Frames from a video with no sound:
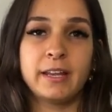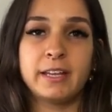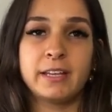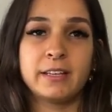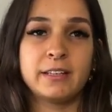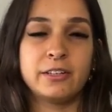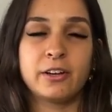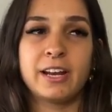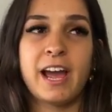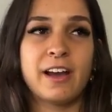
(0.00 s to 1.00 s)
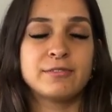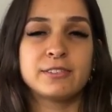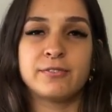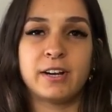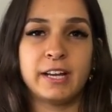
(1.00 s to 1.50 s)
Like, you're gonna have
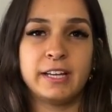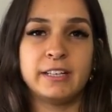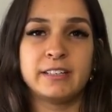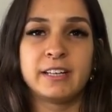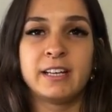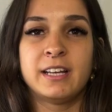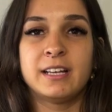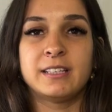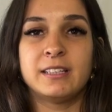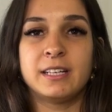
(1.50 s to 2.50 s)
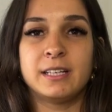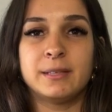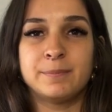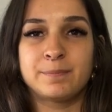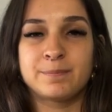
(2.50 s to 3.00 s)
to find the